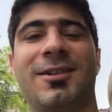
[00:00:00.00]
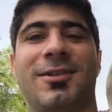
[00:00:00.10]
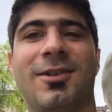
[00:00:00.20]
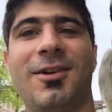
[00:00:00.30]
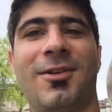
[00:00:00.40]

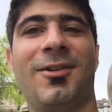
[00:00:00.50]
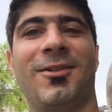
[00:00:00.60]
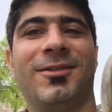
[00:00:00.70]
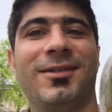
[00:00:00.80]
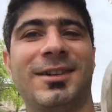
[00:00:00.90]
No.
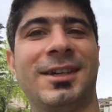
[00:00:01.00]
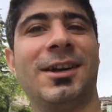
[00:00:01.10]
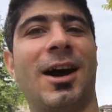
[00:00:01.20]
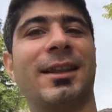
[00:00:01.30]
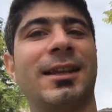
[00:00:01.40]

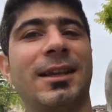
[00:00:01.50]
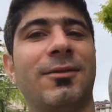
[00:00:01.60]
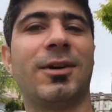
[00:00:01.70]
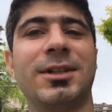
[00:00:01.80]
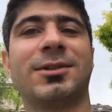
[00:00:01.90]
I think he
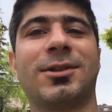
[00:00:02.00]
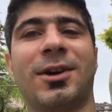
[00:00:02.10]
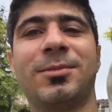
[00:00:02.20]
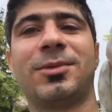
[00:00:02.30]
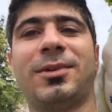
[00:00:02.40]
wants to
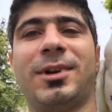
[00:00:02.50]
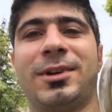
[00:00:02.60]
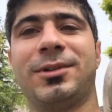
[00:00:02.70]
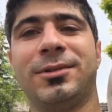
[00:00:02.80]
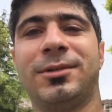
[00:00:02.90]
come to on
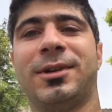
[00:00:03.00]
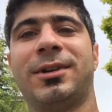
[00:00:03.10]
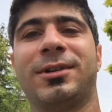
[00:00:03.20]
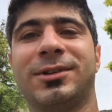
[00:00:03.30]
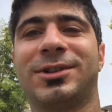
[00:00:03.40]
you, on
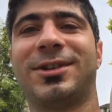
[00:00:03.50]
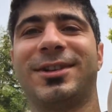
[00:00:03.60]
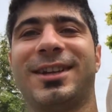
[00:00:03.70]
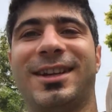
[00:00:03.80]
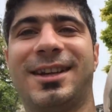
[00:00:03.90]
your
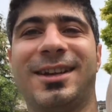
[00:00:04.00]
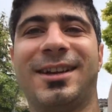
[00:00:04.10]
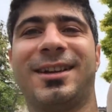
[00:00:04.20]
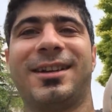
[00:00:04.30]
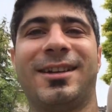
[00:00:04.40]
shoulder. On me?